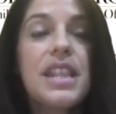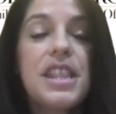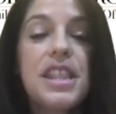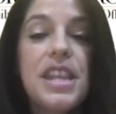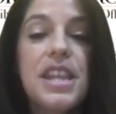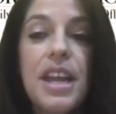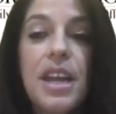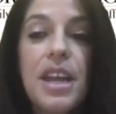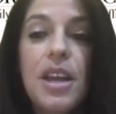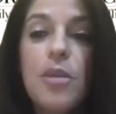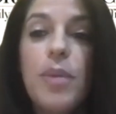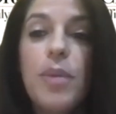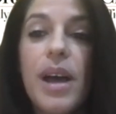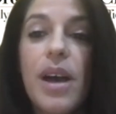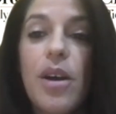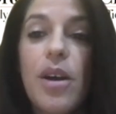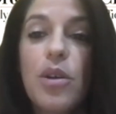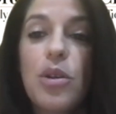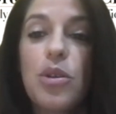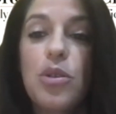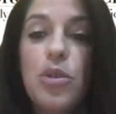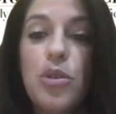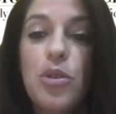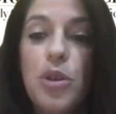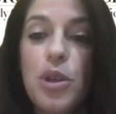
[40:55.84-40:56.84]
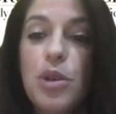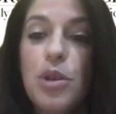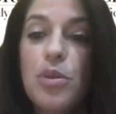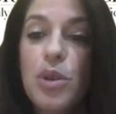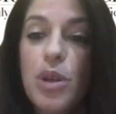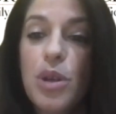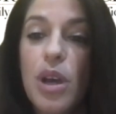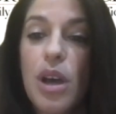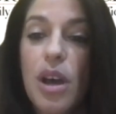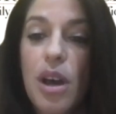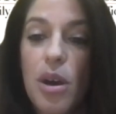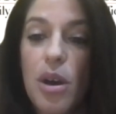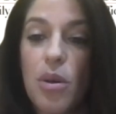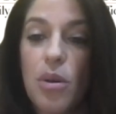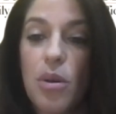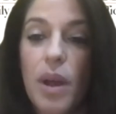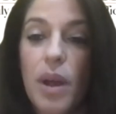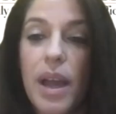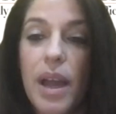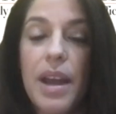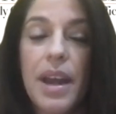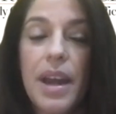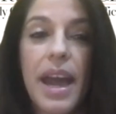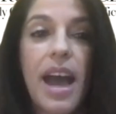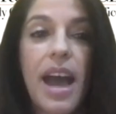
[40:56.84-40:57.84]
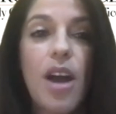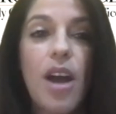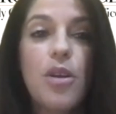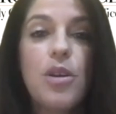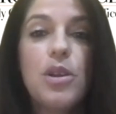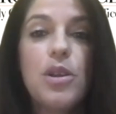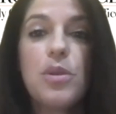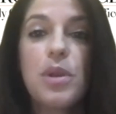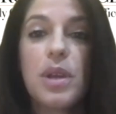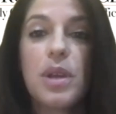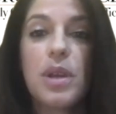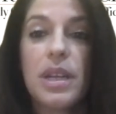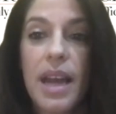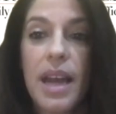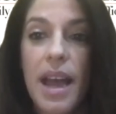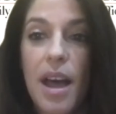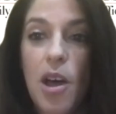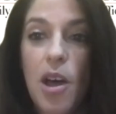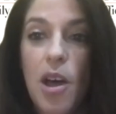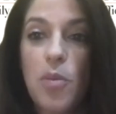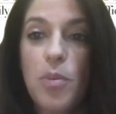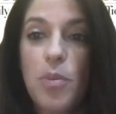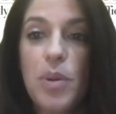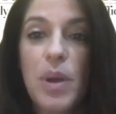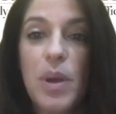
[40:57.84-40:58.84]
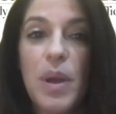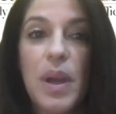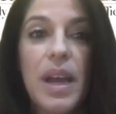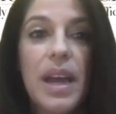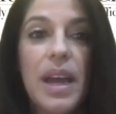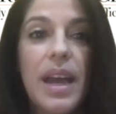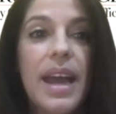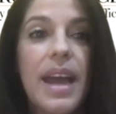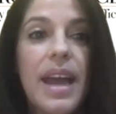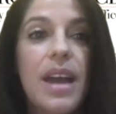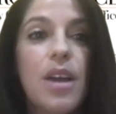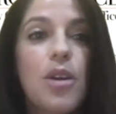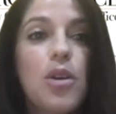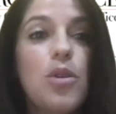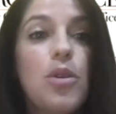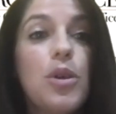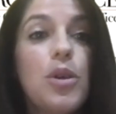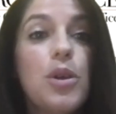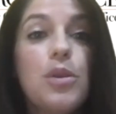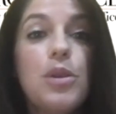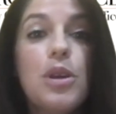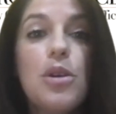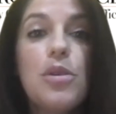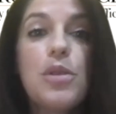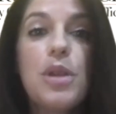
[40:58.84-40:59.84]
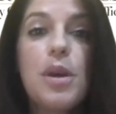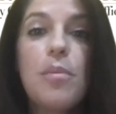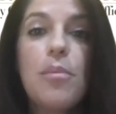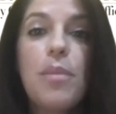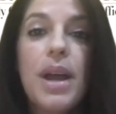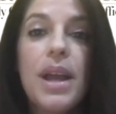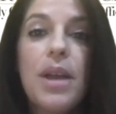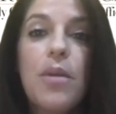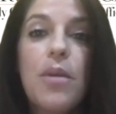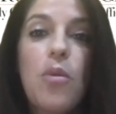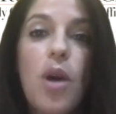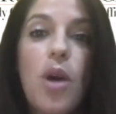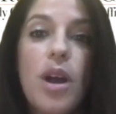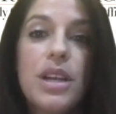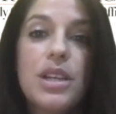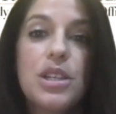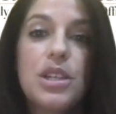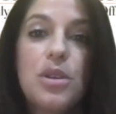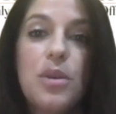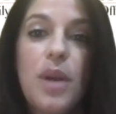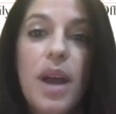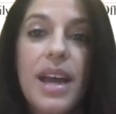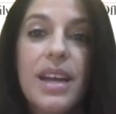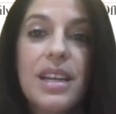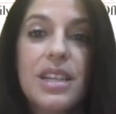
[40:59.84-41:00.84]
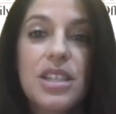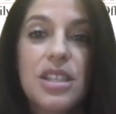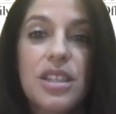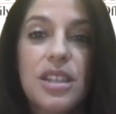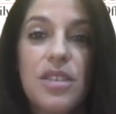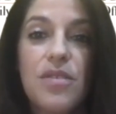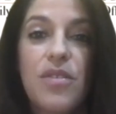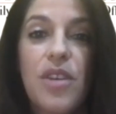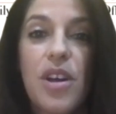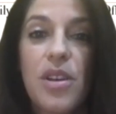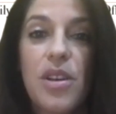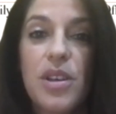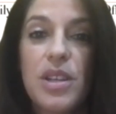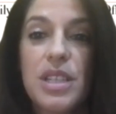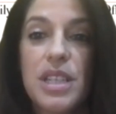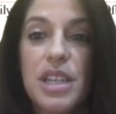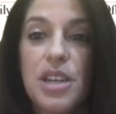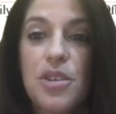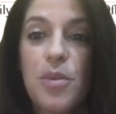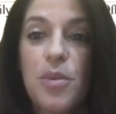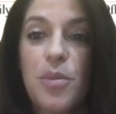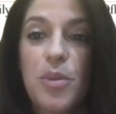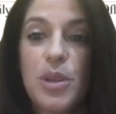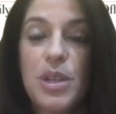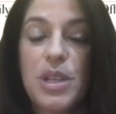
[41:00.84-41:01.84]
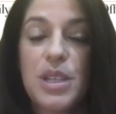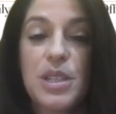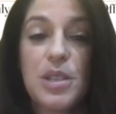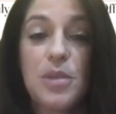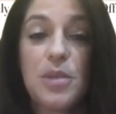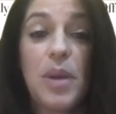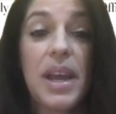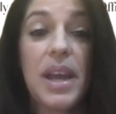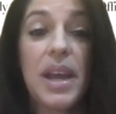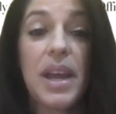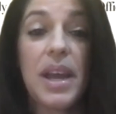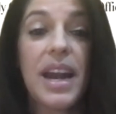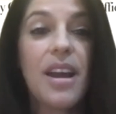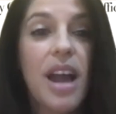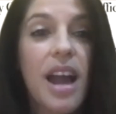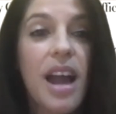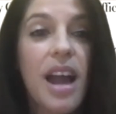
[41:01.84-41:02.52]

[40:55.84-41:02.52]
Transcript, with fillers: think about who you know and how you can help who you know that might want to actually volunteer and participate. I,